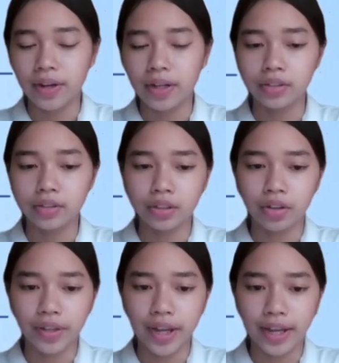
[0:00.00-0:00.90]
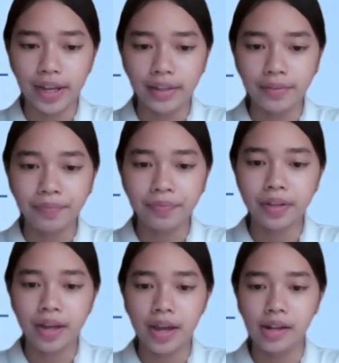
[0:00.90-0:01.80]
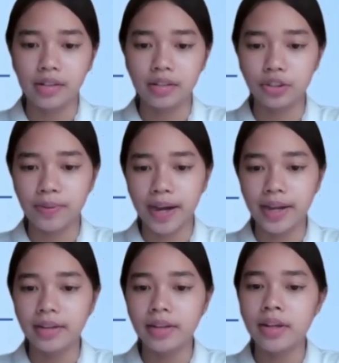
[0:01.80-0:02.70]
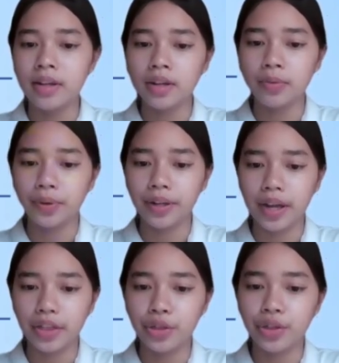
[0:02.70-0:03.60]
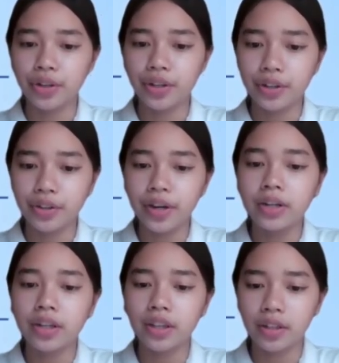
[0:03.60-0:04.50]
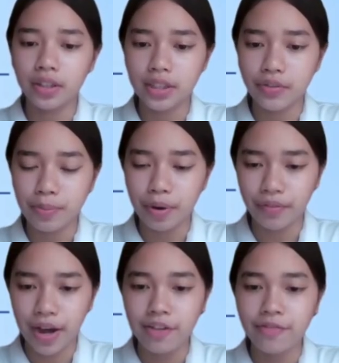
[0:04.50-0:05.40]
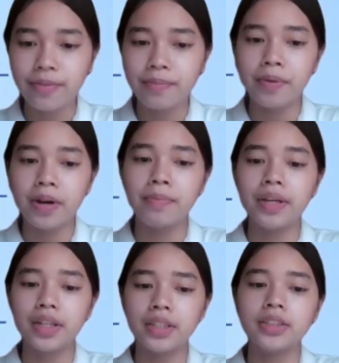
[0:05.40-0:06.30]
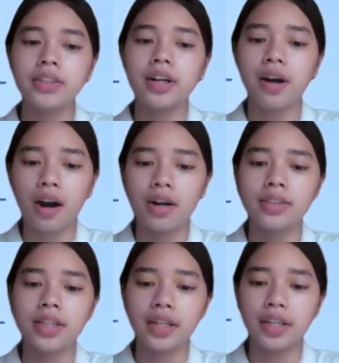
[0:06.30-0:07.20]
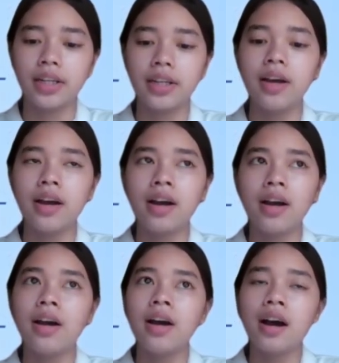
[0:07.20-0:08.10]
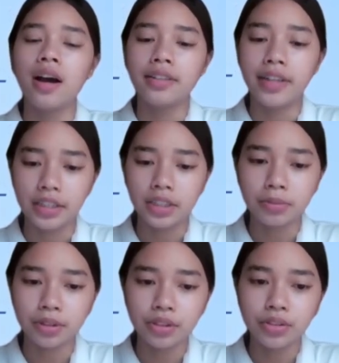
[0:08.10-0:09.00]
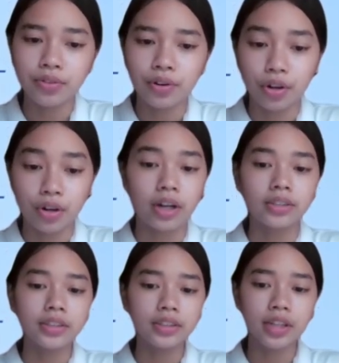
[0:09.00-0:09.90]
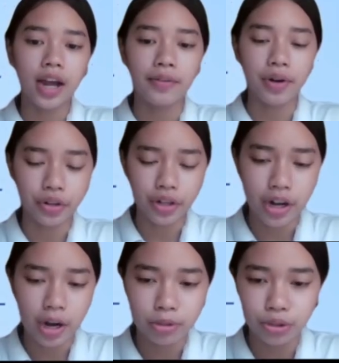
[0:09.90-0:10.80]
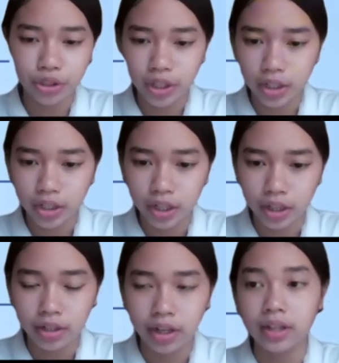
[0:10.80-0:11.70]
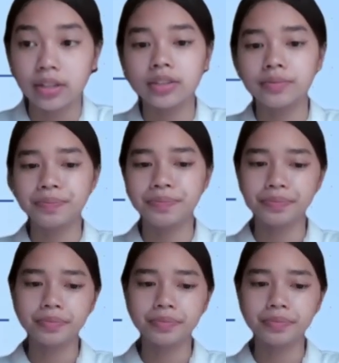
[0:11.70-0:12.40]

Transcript: values of K and 2 pi, we'd get 337.5, but because there aren't any decimals for conductors, I rounded it up to 338.